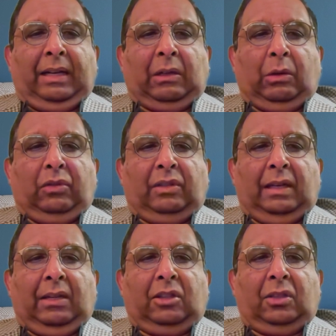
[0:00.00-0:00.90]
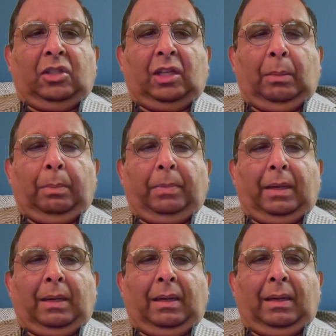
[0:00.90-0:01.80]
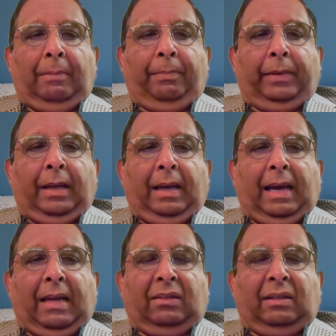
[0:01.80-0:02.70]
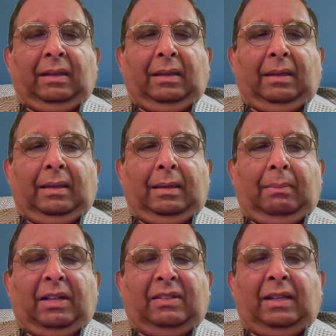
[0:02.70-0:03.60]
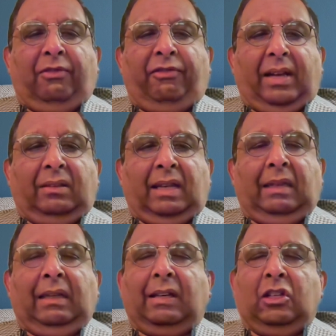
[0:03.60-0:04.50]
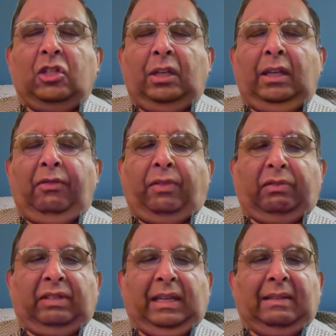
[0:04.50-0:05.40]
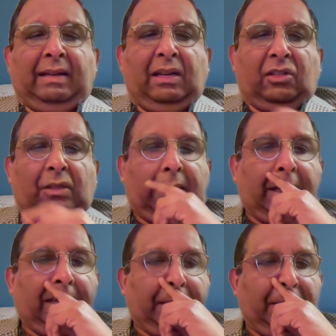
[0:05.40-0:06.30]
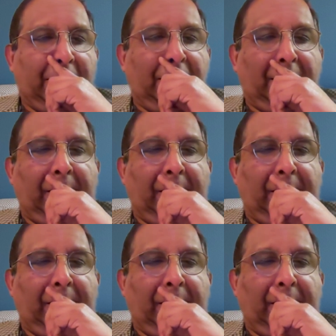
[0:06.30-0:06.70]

close relationship as myself as the editor-in-chief of the International Dental Journal.